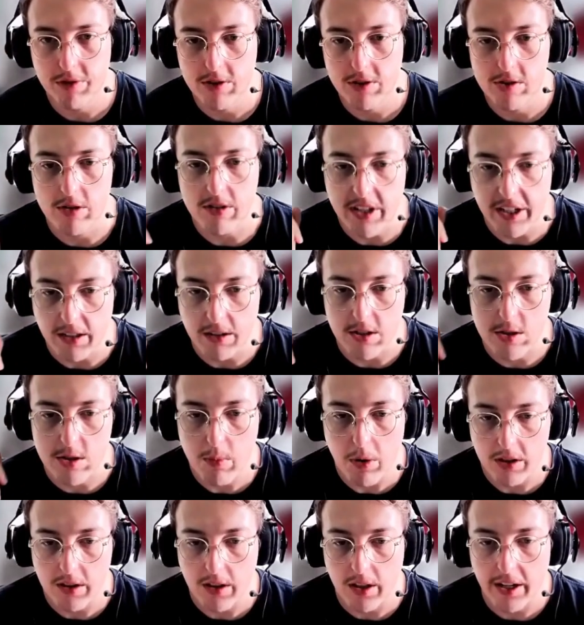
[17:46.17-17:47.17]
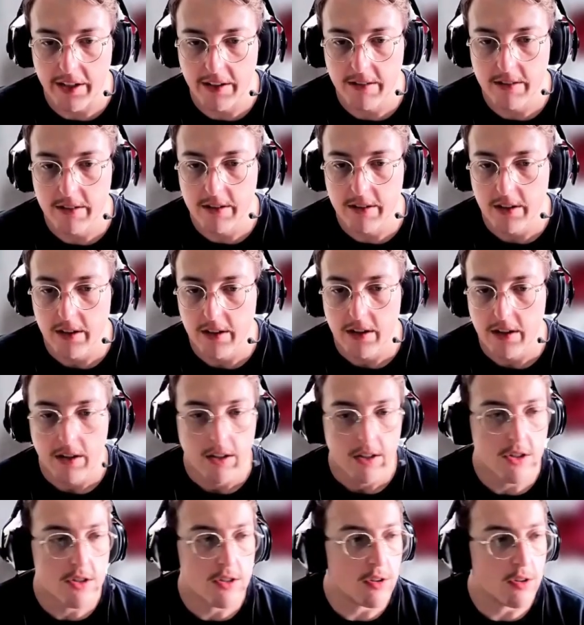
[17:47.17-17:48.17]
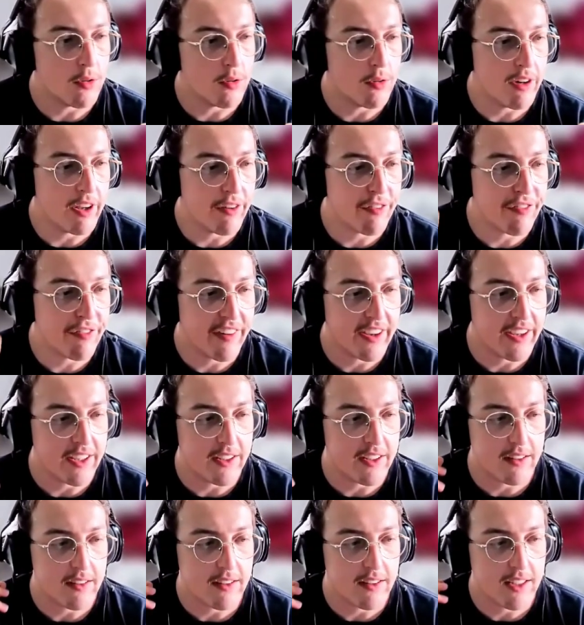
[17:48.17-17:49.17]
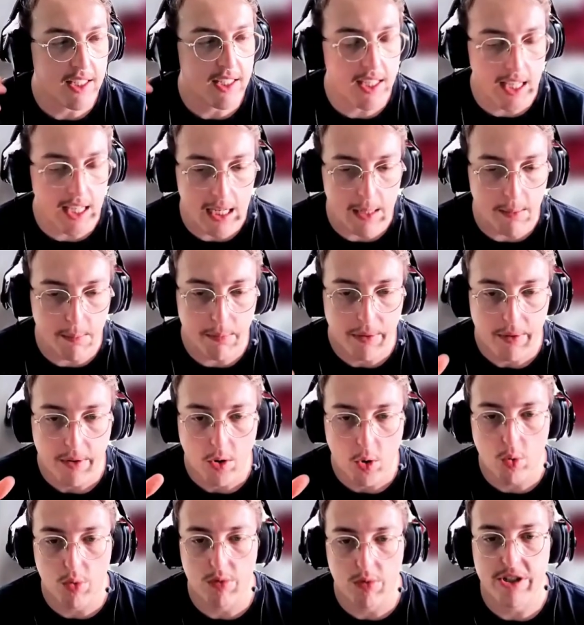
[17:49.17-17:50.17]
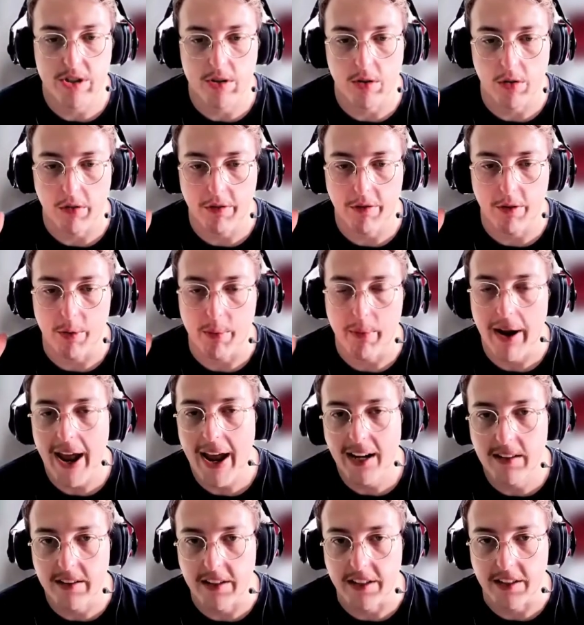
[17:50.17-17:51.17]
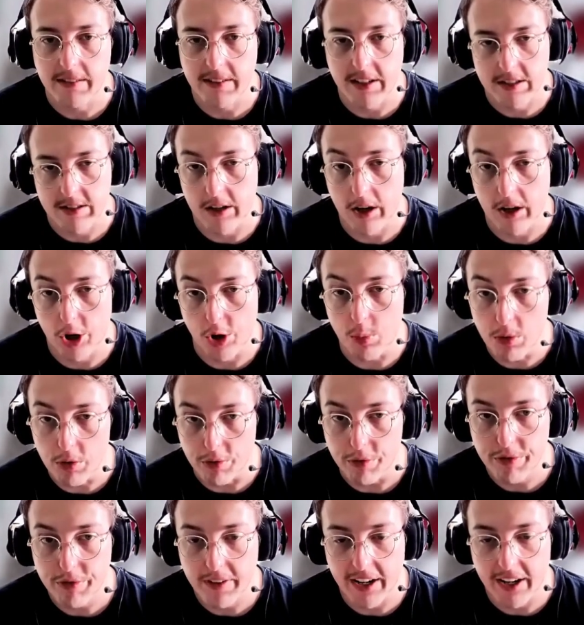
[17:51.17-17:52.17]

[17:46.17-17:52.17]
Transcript: to take the spotlight. So if I keep Crystal from acting, that's a hard move.